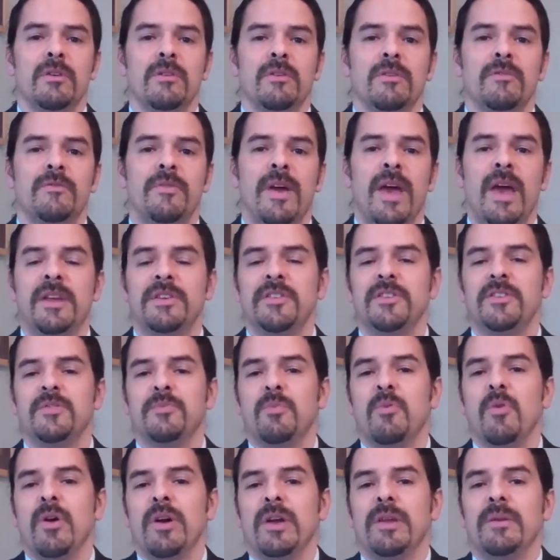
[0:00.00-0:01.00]

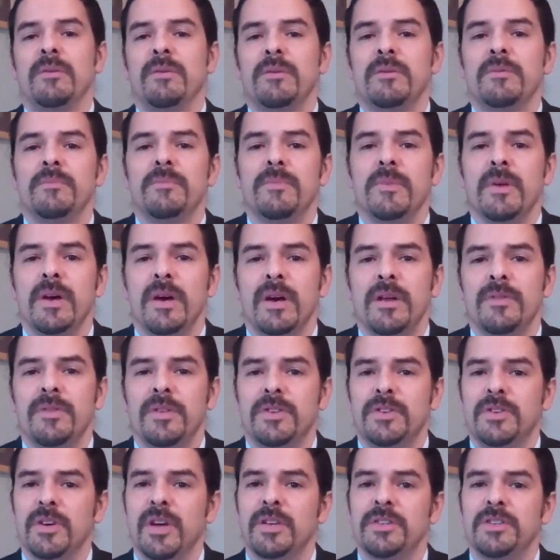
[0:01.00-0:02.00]
vantage point,
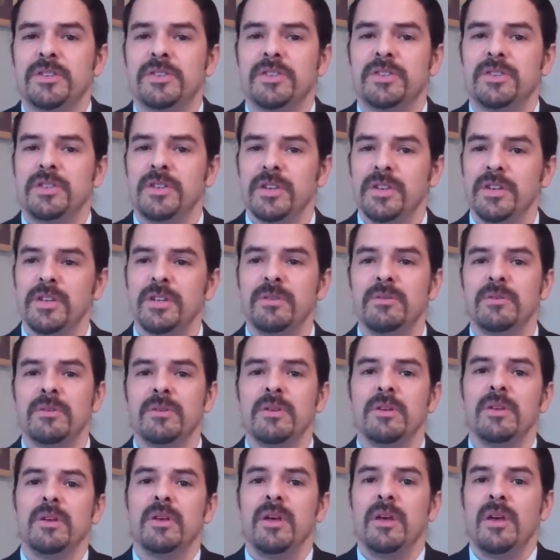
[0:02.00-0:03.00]
the judge is still
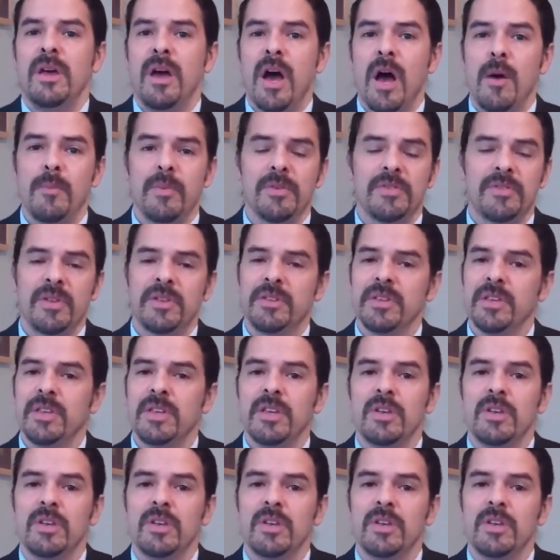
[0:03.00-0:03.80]
almost at the